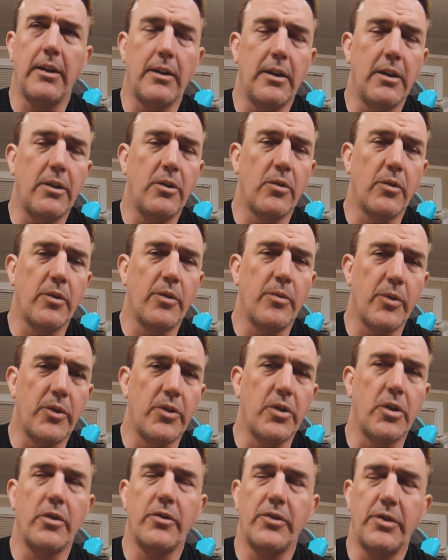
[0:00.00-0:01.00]
and then you're in the
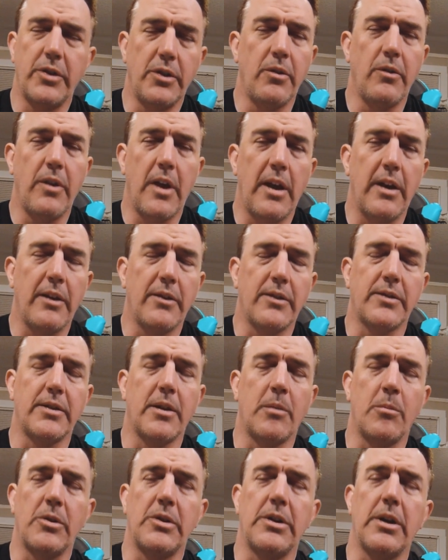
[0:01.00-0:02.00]
reserves, you do that in the
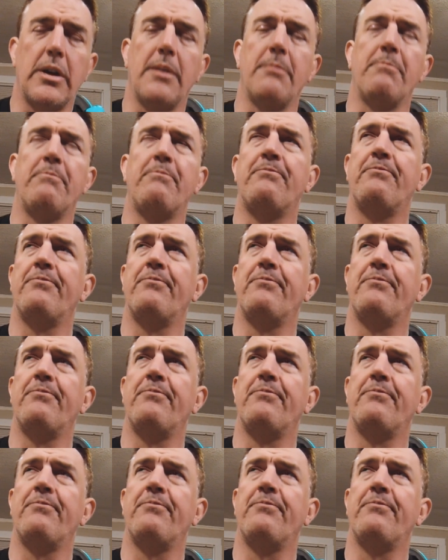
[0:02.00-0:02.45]
summertime.